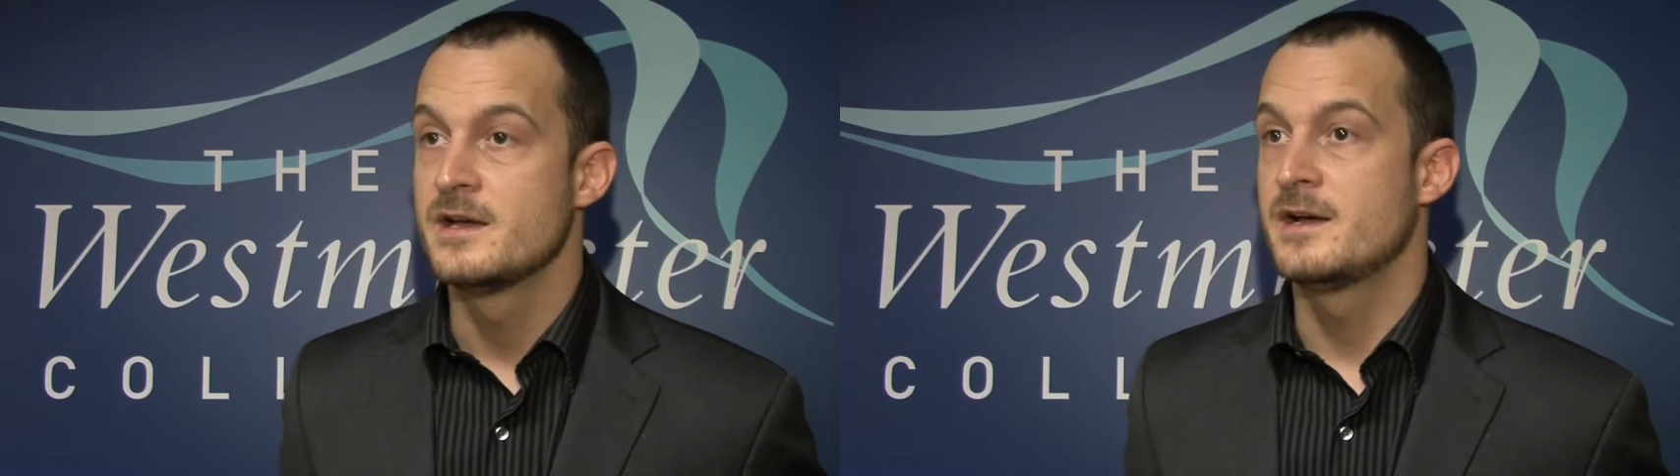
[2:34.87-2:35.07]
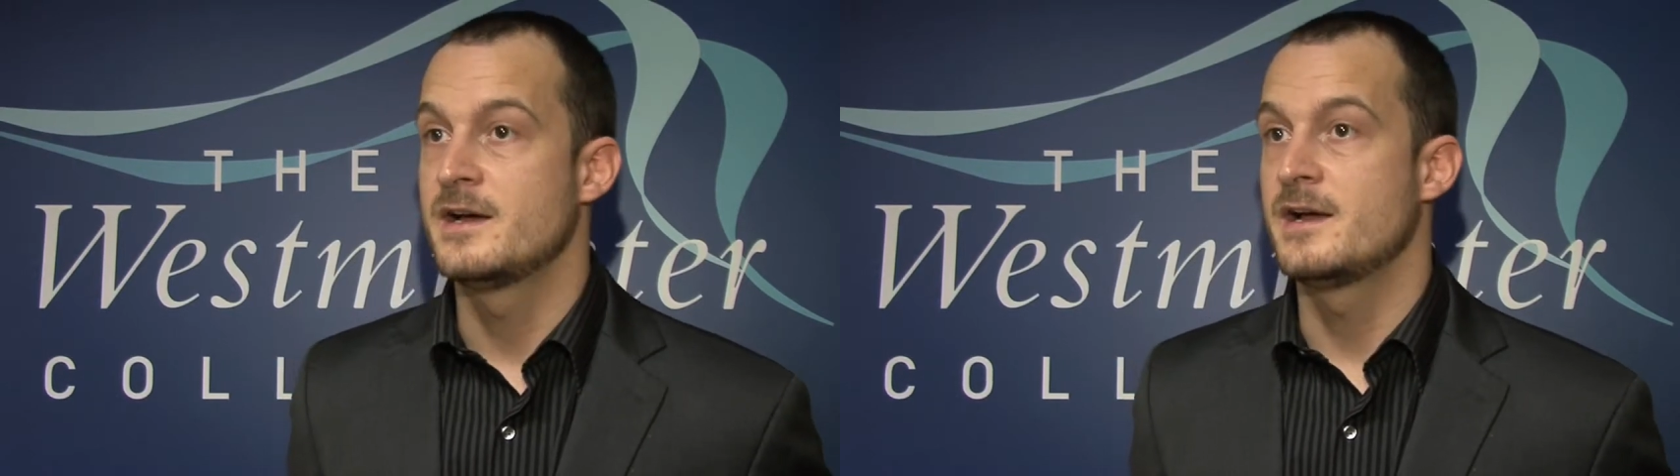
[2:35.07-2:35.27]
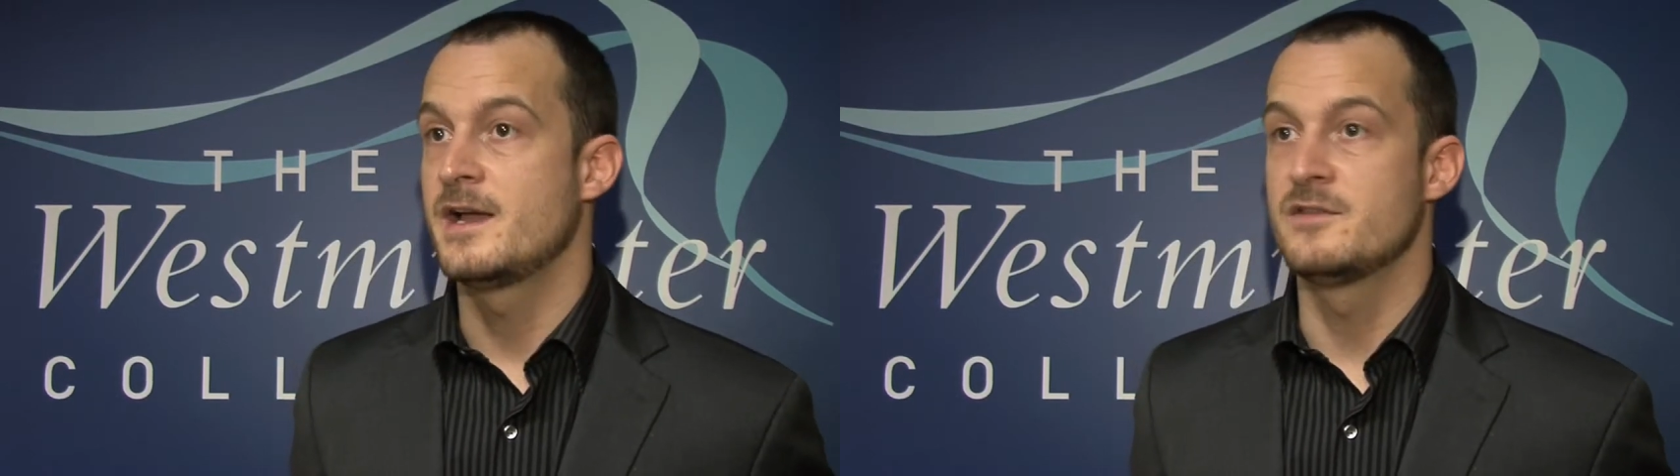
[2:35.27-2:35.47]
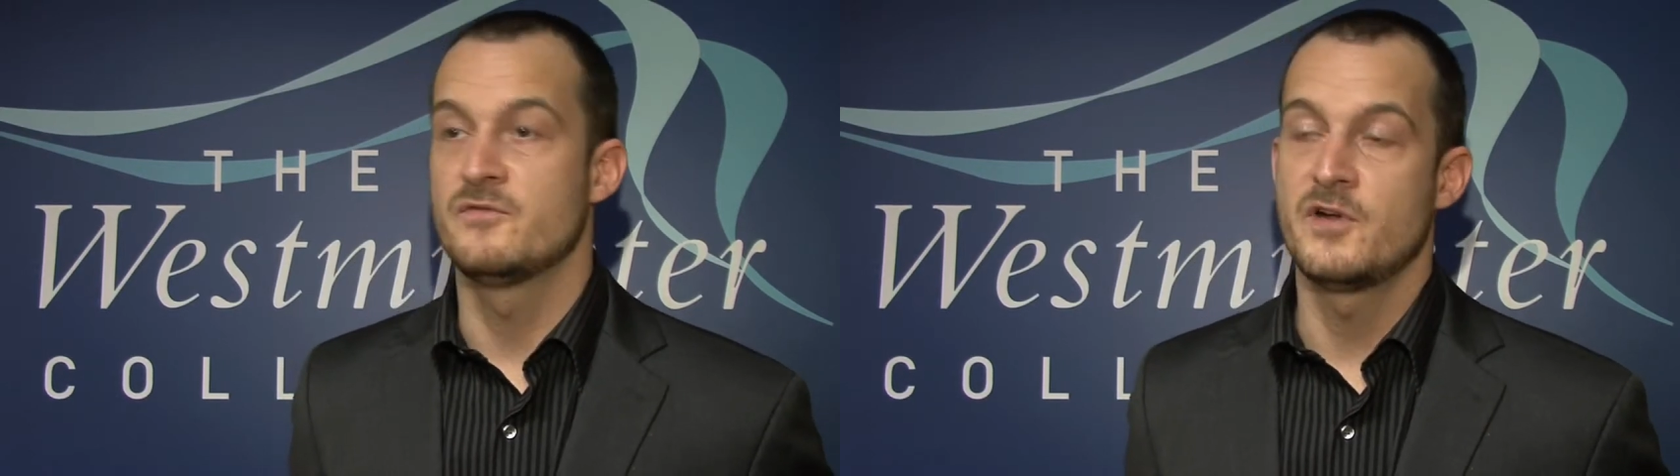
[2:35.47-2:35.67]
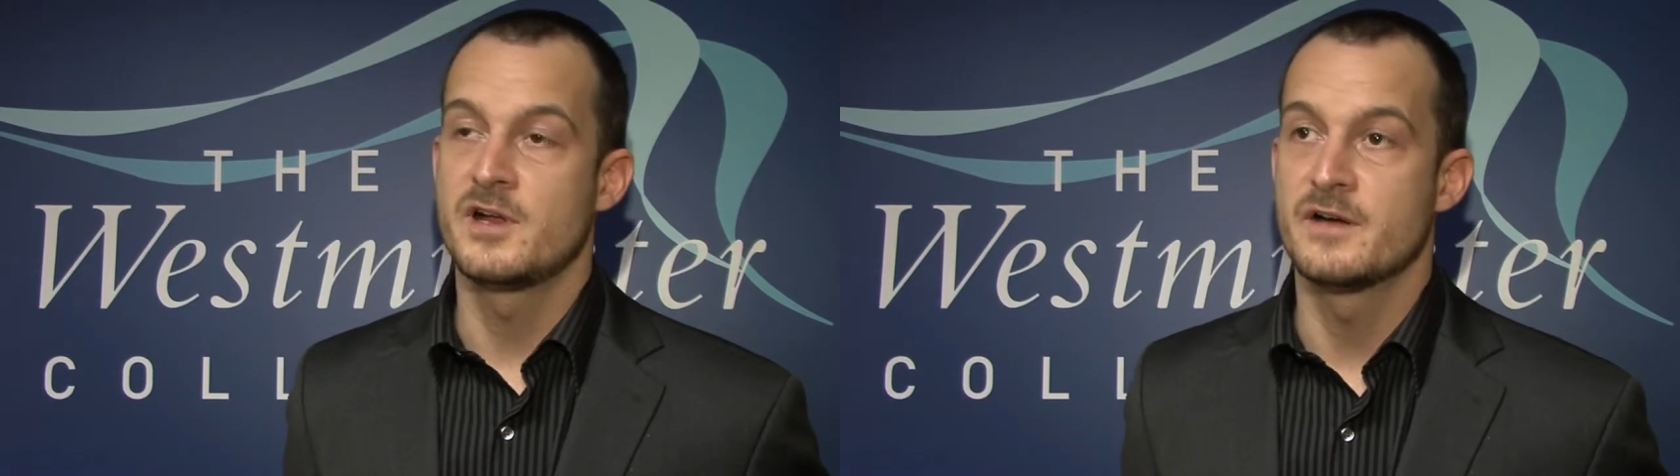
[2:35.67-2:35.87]
and they're
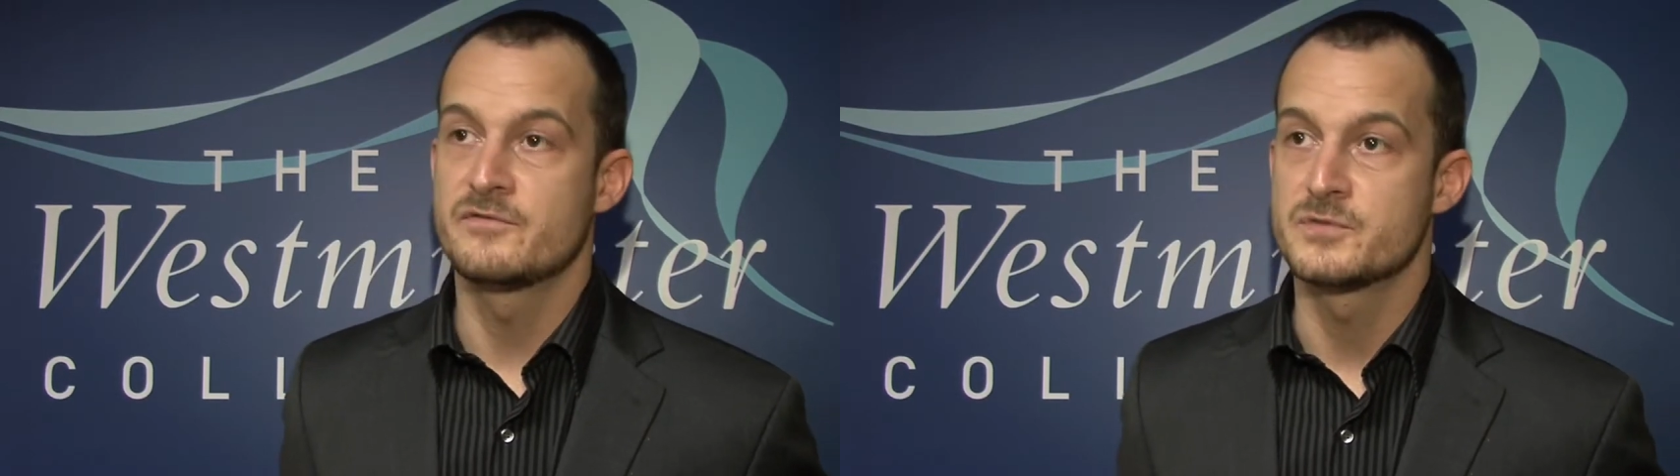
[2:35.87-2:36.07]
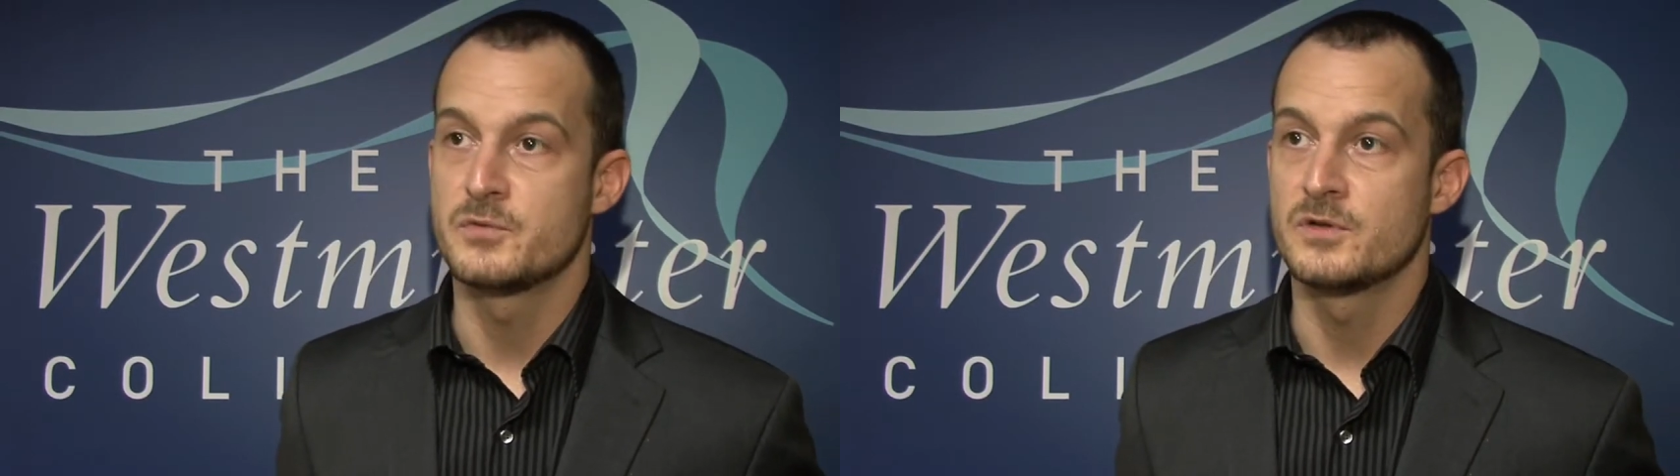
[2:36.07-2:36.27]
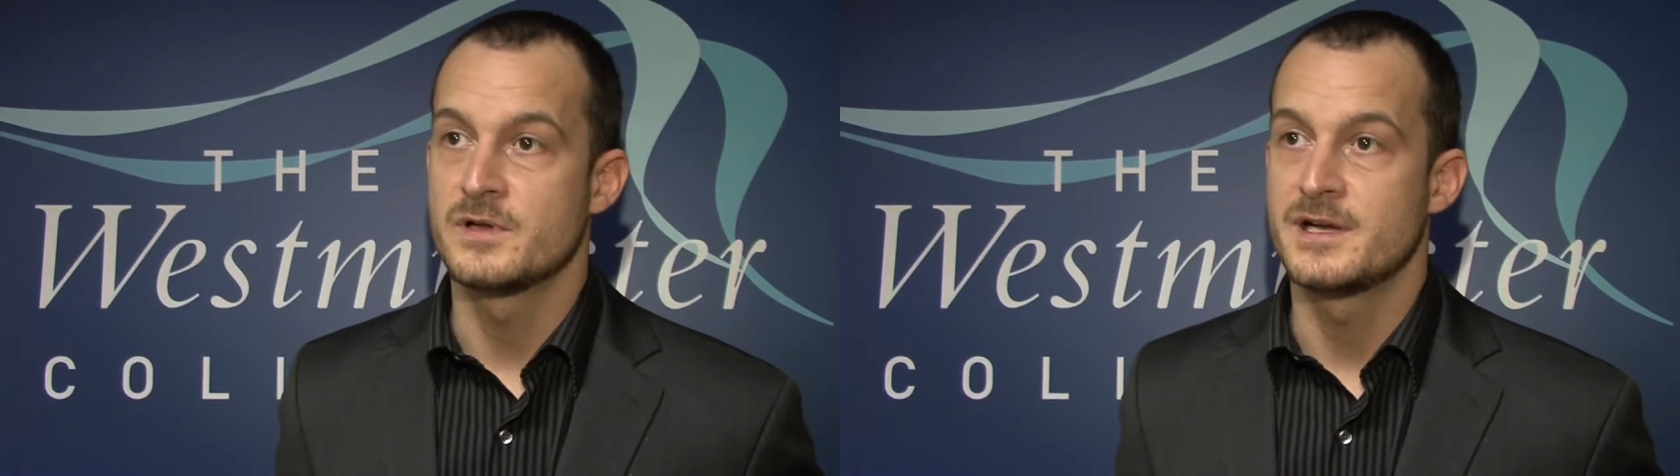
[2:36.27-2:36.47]
very comfortable,